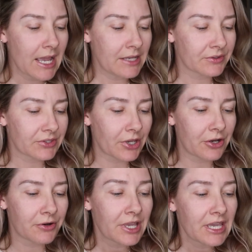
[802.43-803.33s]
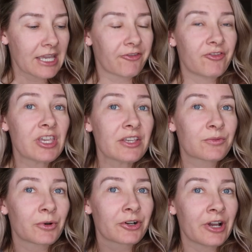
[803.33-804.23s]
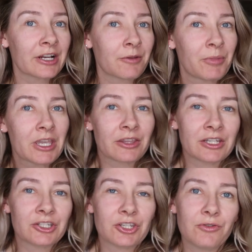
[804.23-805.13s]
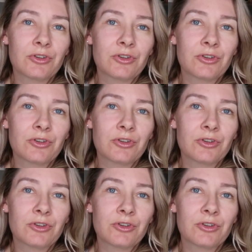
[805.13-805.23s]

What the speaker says: And so if these were not appealing to you,